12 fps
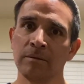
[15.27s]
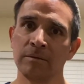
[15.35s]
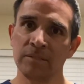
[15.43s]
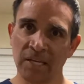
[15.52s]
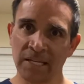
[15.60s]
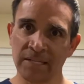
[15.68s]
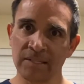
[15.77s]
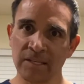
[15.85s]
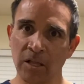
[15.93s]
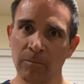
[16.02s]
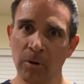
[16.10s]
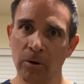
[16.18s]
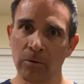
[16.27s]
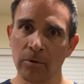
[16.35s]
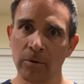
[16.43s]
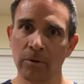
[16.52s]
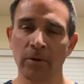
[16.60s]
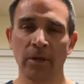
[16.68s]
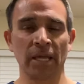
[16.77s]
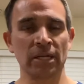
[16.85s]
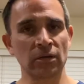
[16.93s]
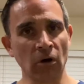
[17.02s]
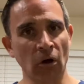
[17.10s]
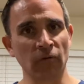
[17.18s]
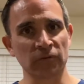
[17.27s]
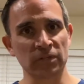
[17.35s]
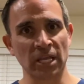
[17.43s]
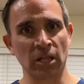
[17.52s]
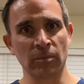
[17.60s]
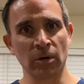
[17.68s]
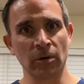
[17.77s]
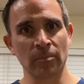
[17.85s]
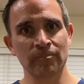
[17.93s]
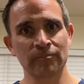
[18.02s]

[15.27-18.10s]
tennis elbow and golfer's elbow.